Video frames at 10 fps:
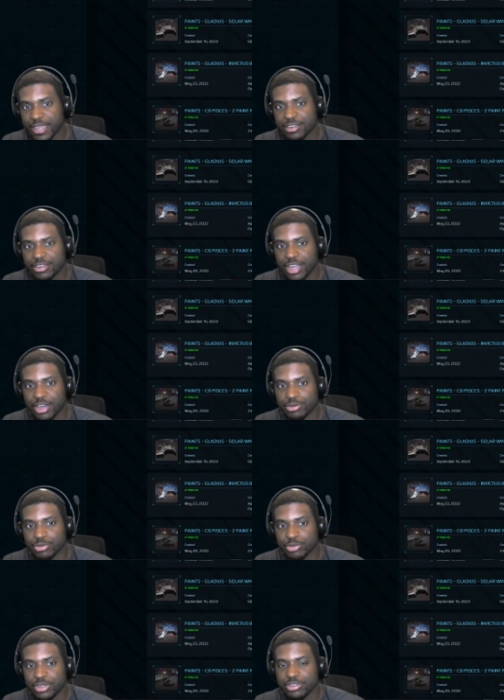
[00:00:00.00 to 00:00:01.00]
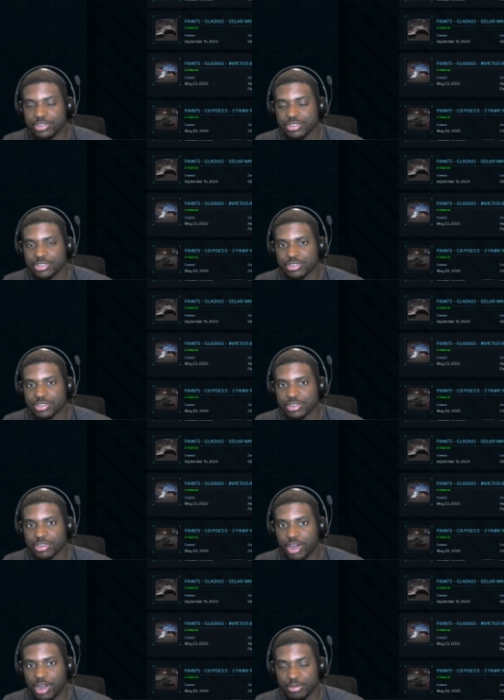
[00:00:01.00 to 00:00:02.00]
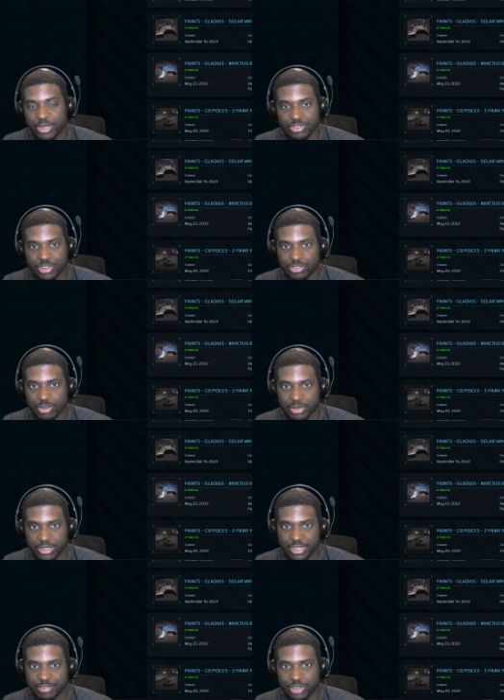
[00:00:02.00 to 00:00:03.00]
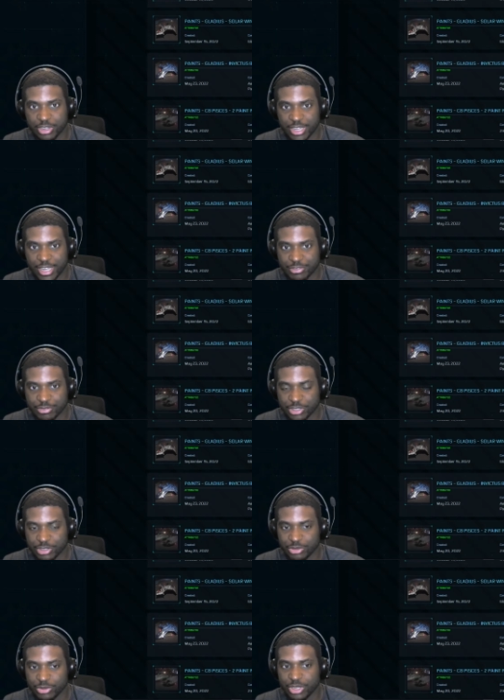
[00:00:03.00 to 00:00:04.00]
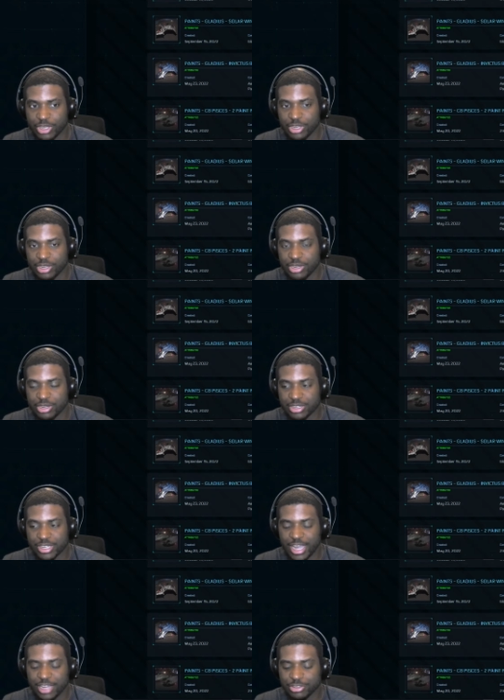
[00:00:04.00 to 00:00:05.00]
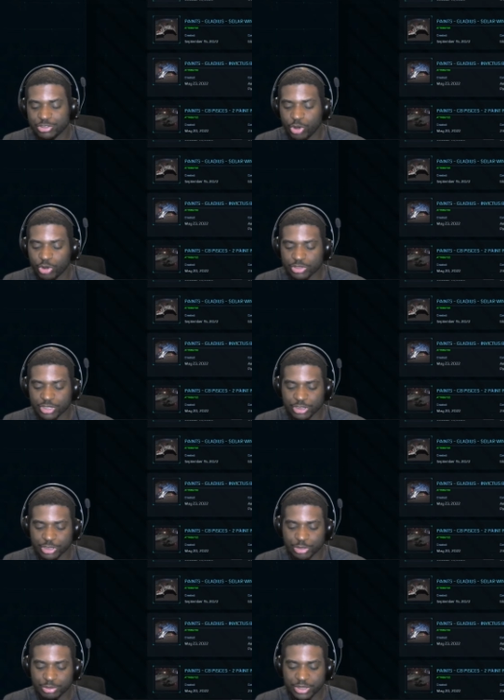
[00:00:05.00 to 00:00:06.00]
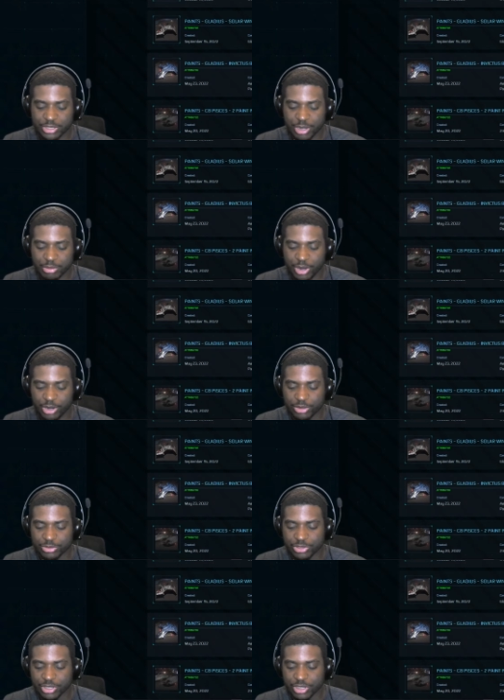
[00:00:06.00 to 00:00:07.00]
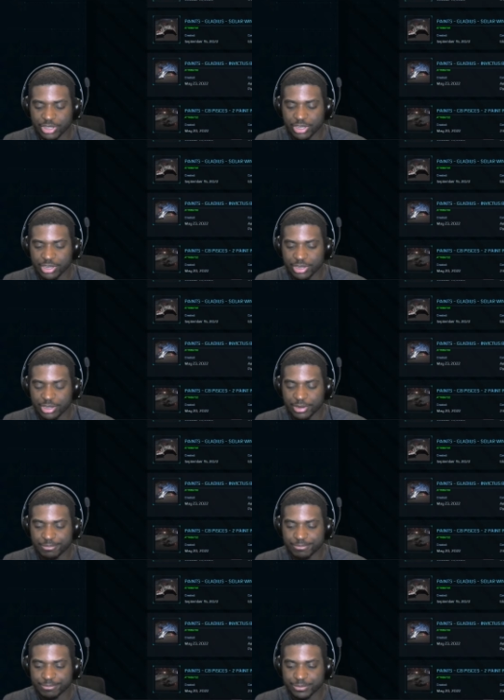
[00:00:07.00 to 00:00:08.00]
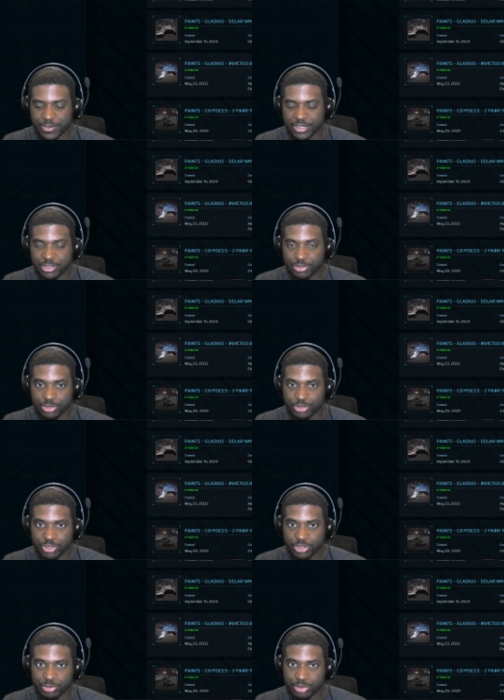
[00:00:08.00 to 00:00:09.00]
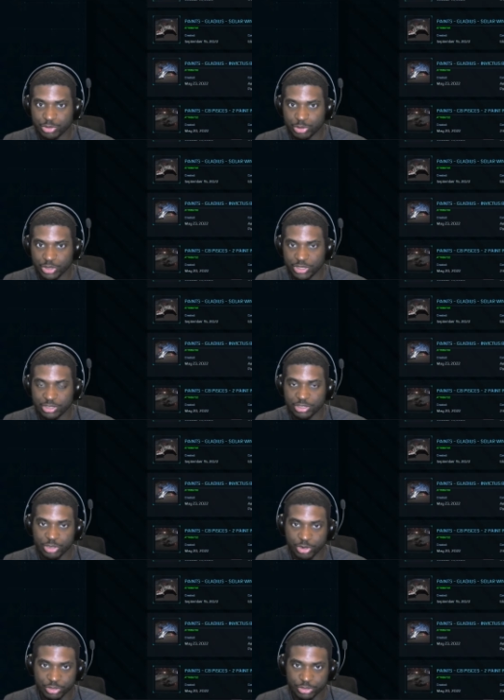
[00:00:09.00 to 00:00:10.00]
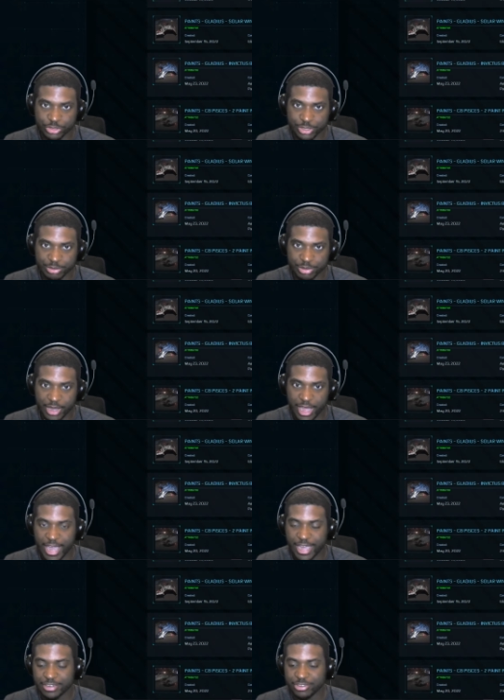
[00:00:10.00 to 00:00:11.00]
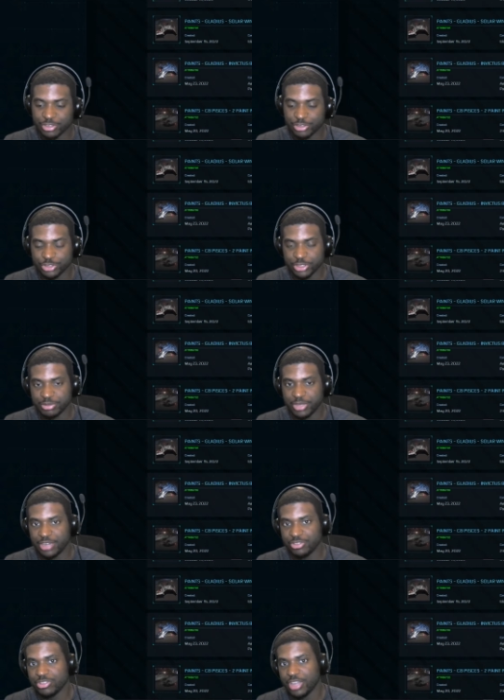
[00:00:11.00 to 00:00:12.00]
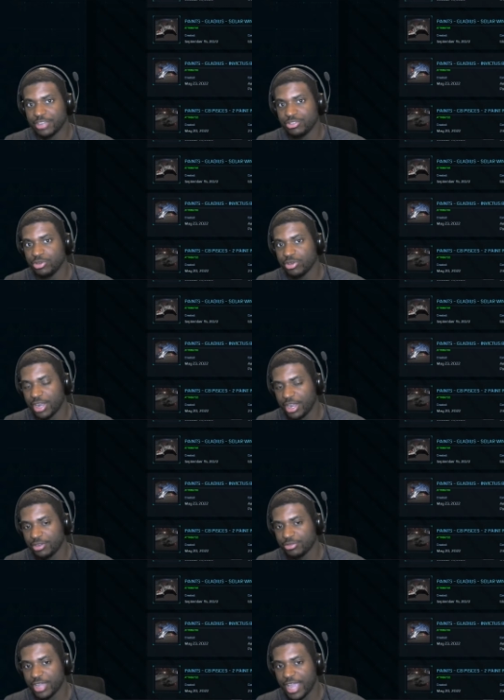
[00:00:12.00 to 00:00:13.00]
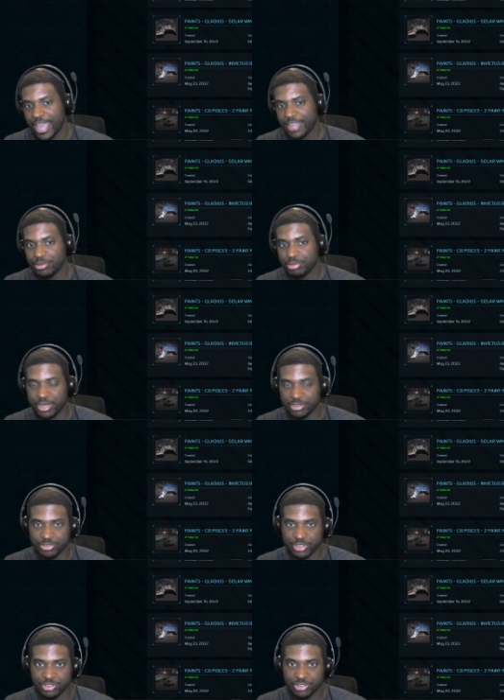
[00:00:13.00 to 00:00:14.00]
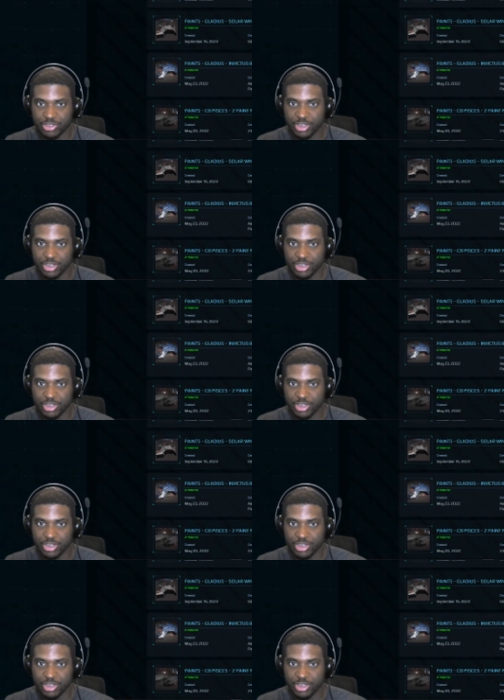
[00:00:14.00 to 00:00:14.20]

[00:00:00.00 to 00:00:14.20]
Now, one of the comments that somebody left on the last video kind of talked a little bit about the differences between a loaner ship and a ship that is tied to your account, and the benefits